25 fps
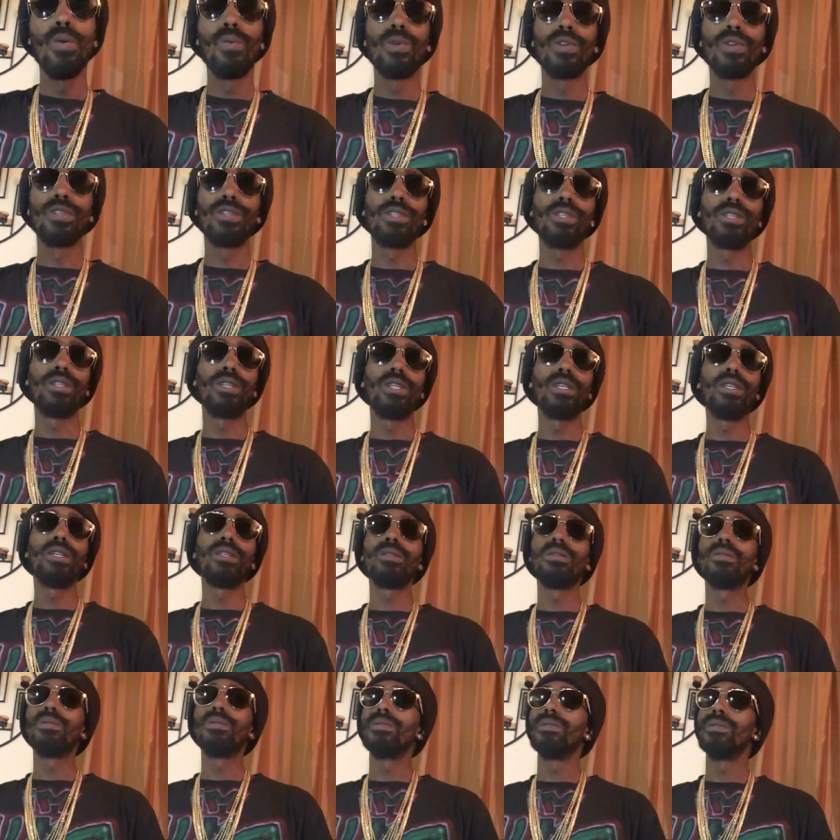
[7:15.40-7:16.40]
Once again,
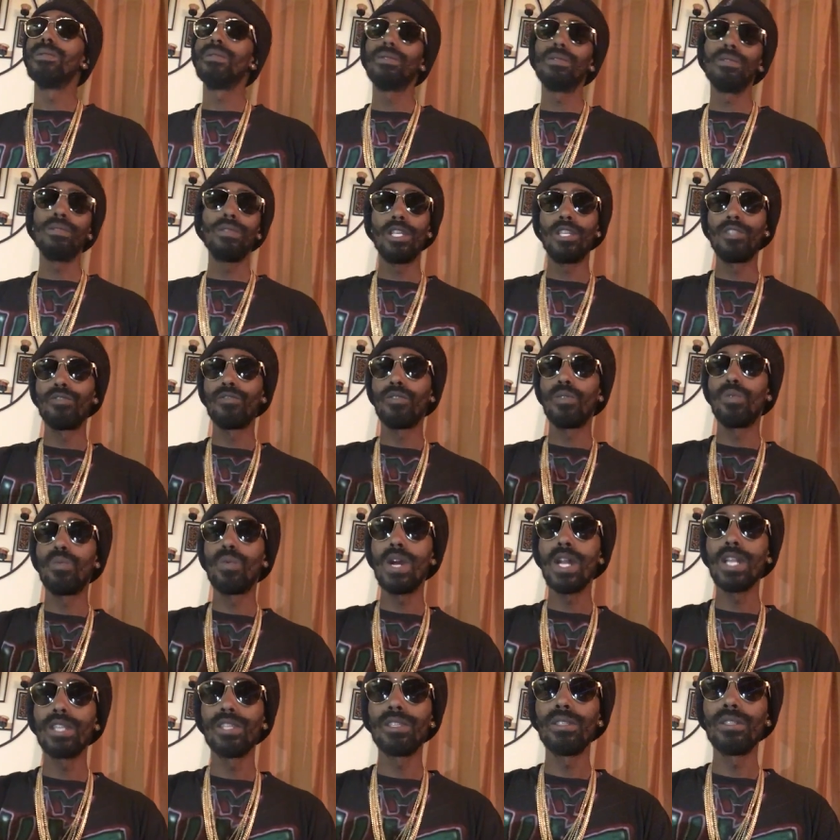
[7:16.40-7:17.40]
thanks for
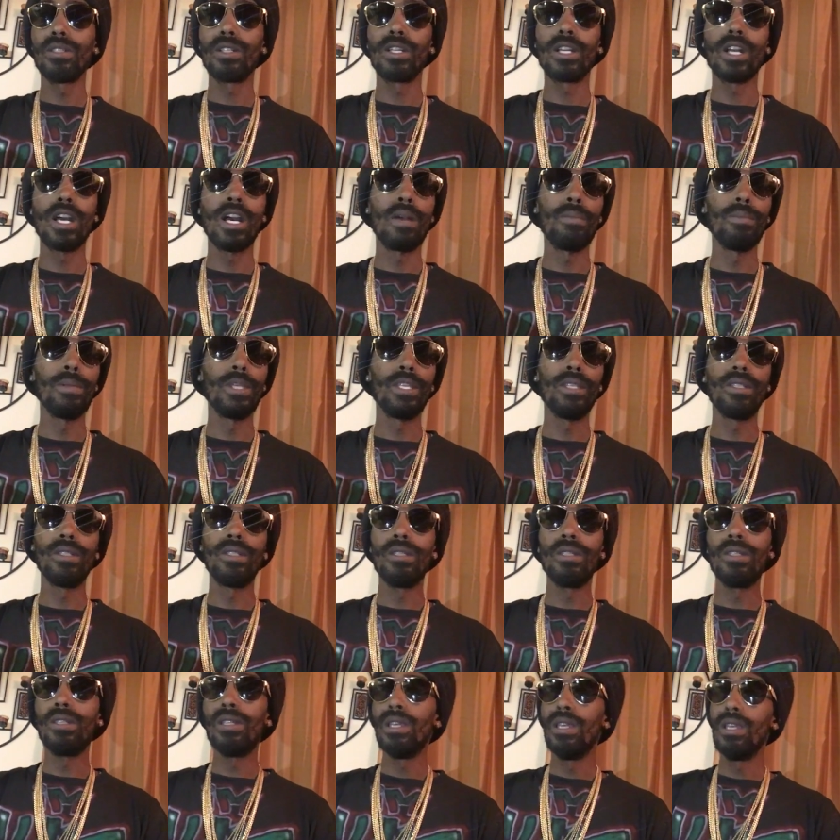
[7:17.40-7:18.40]
watching, commenting,
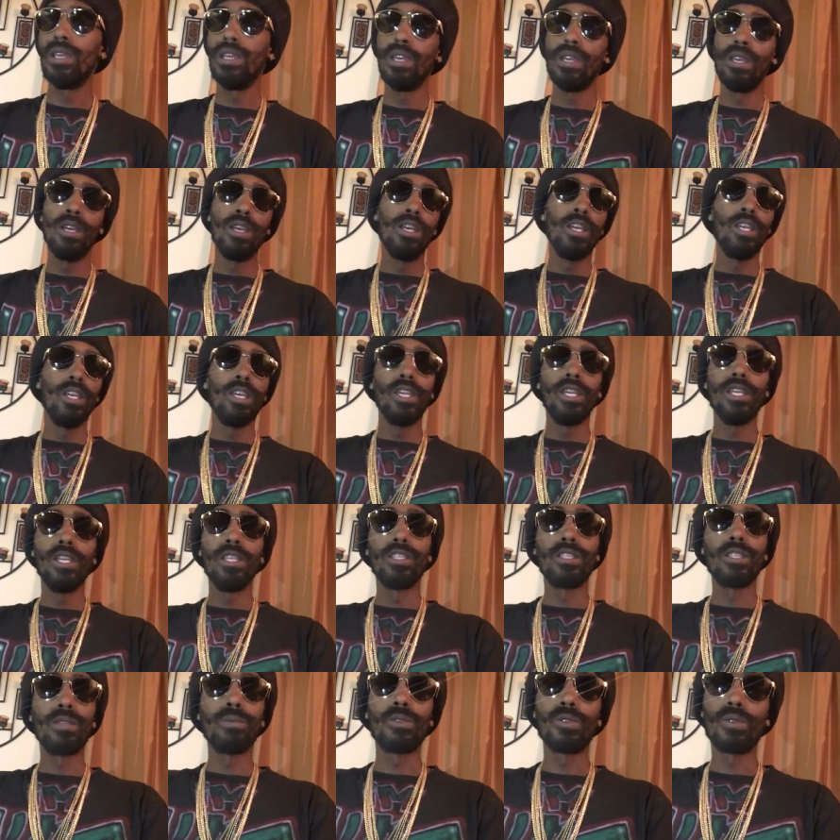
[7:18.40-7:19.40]
and
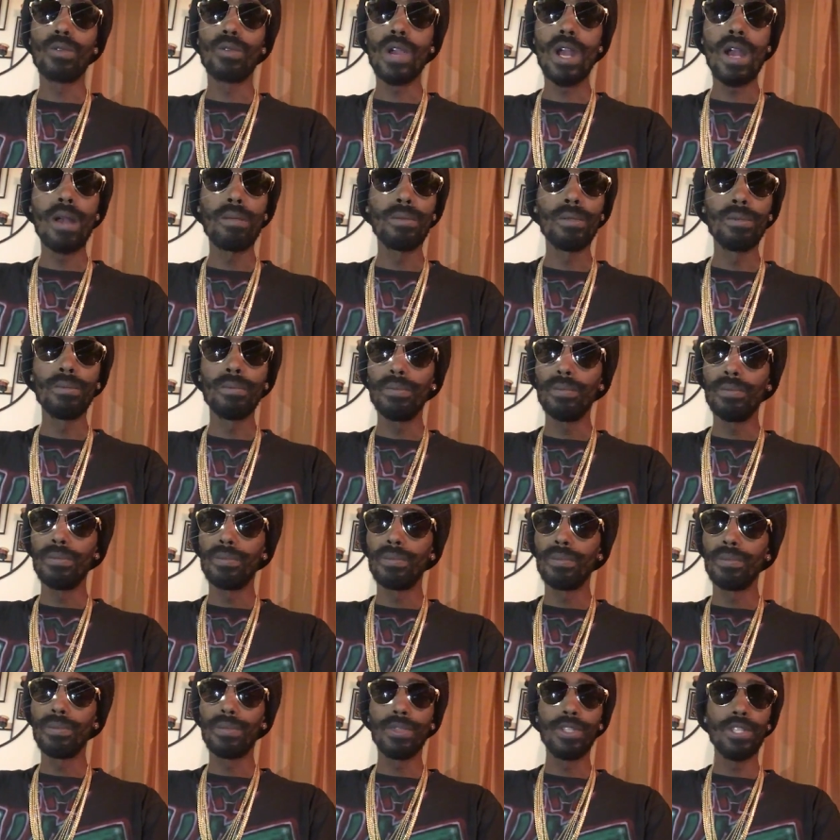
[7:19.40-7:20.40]
subscribing.
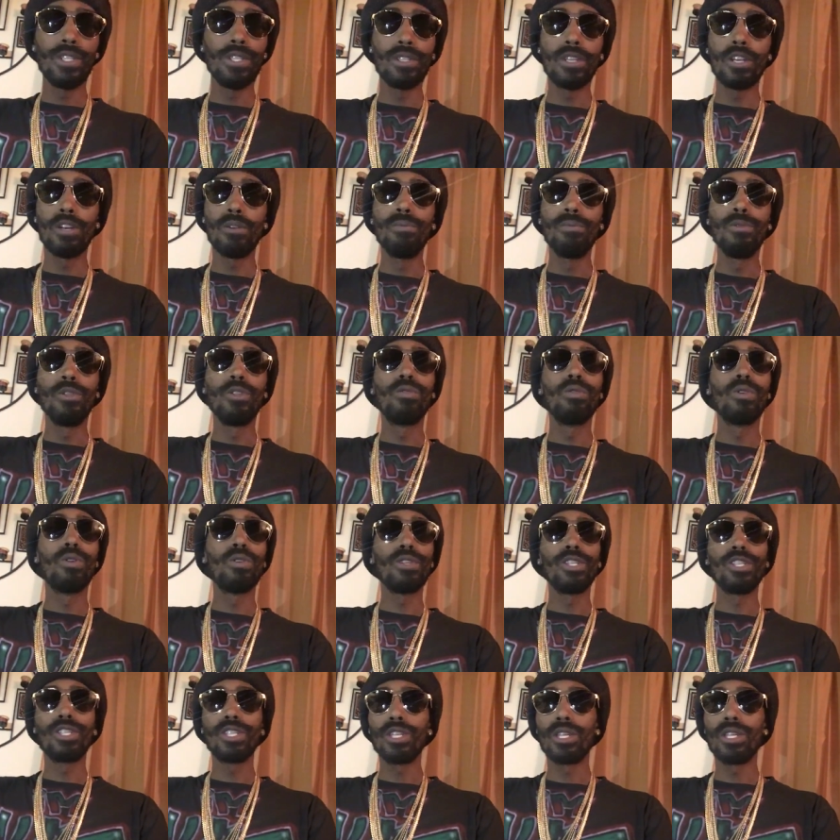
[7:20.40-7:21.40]
Please help me grow
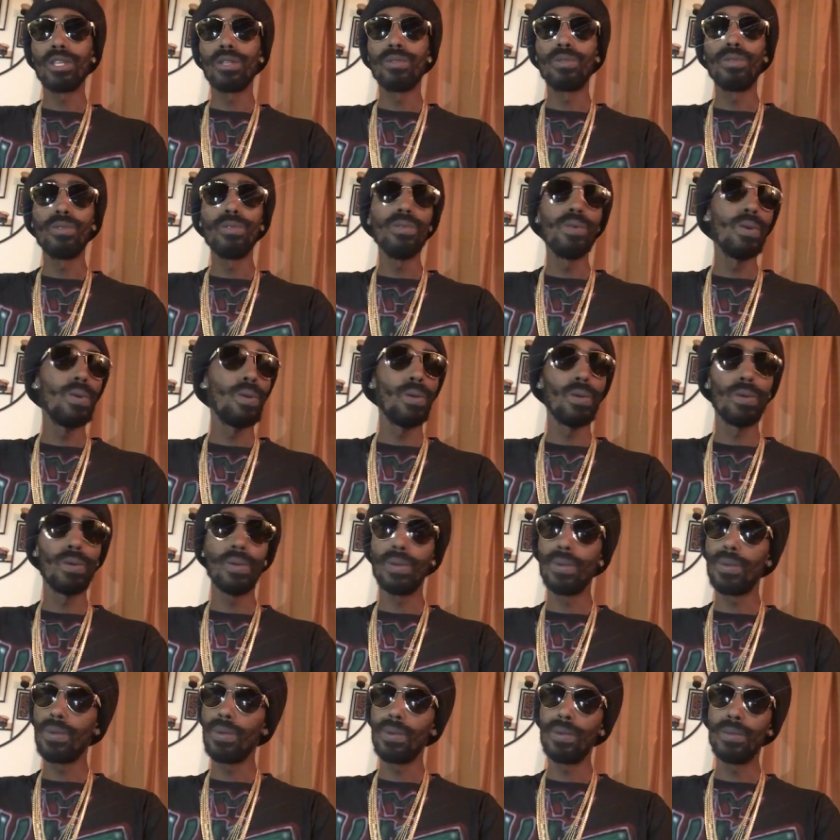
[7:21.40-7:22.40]
this channel.
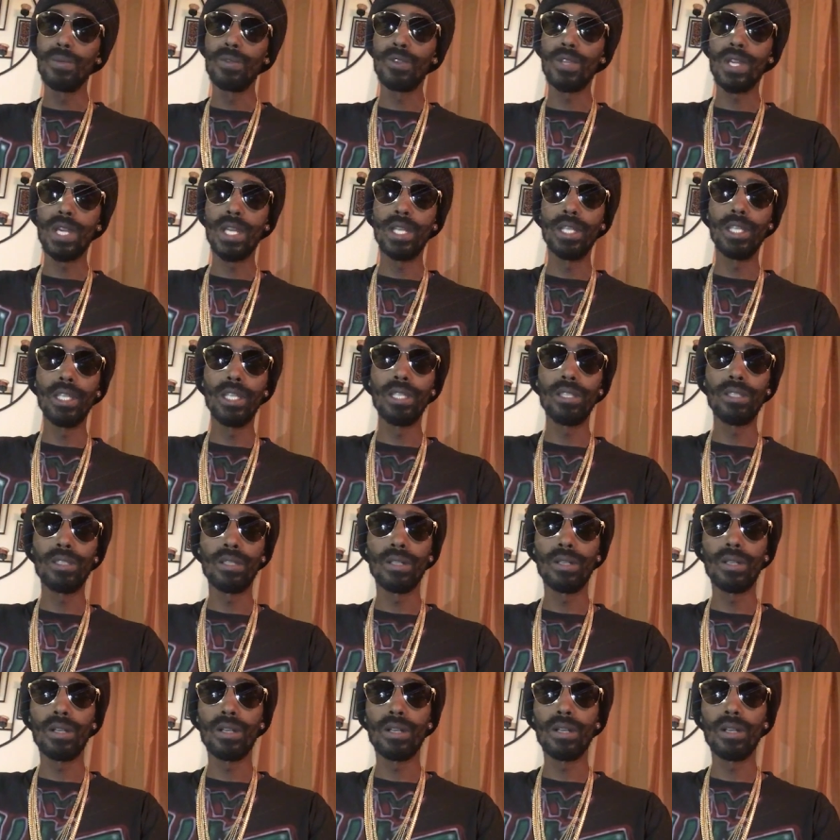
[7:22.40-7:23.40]
I'm trying to get to
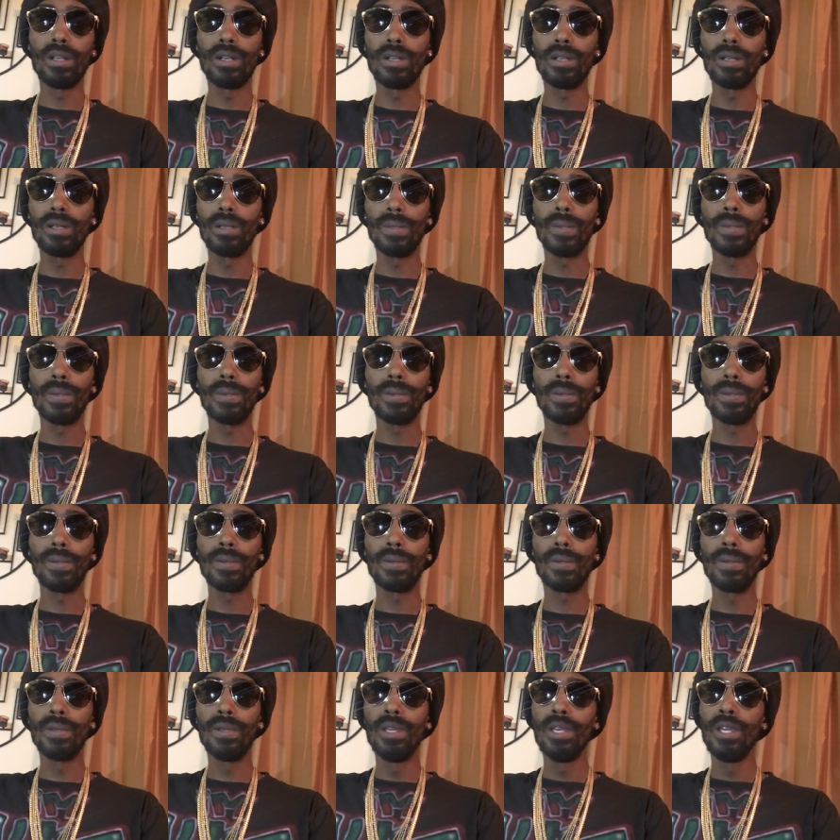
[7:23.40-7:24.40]
the uh,
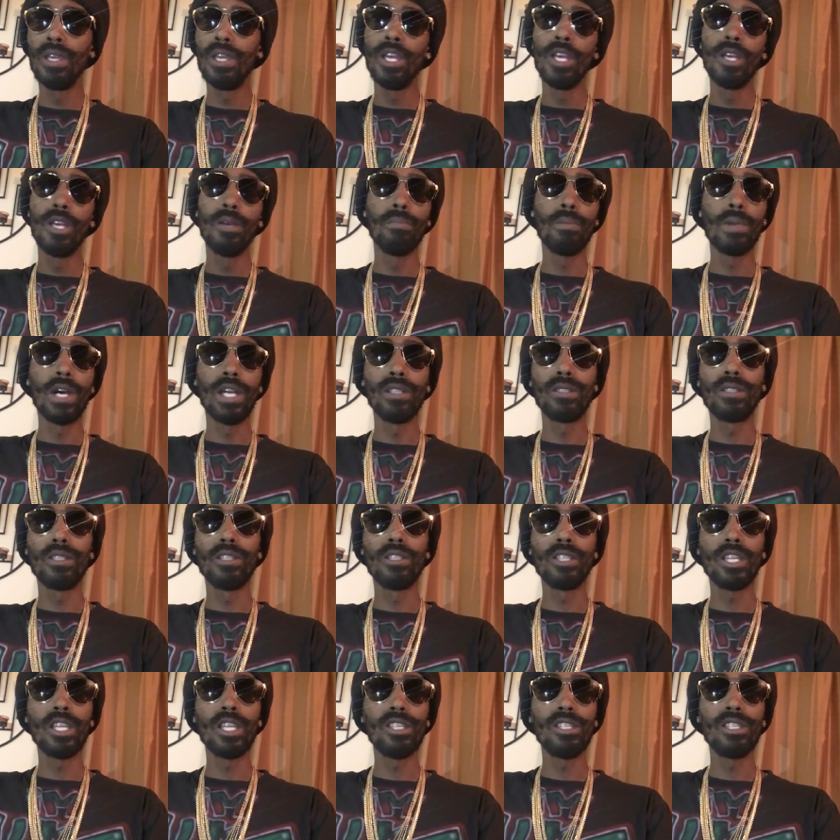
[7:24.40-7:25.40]

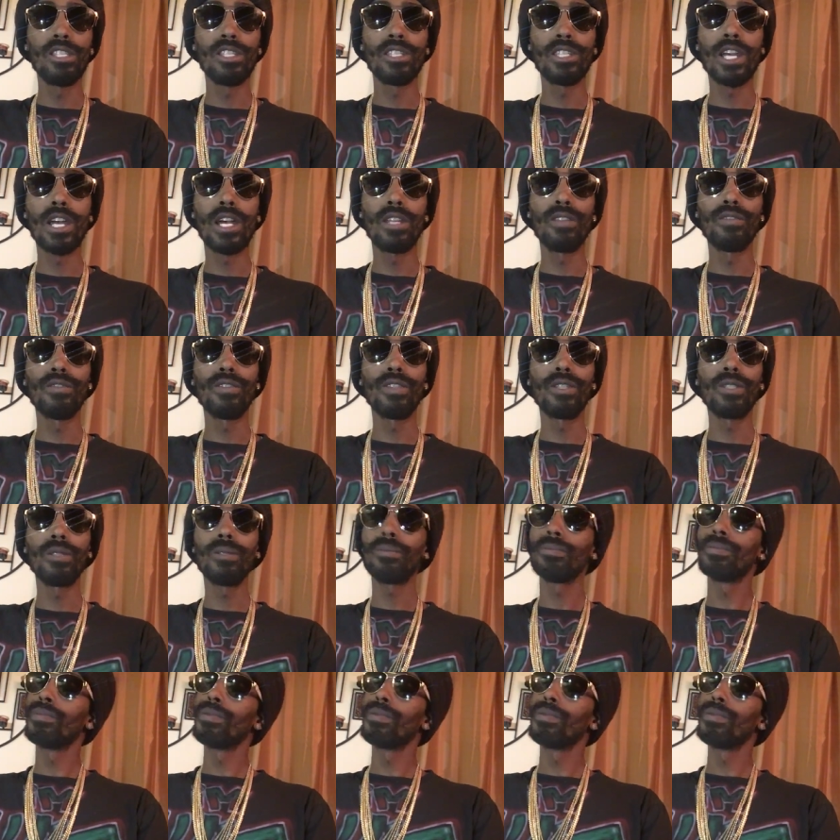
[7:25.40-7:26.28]
monetization side of it.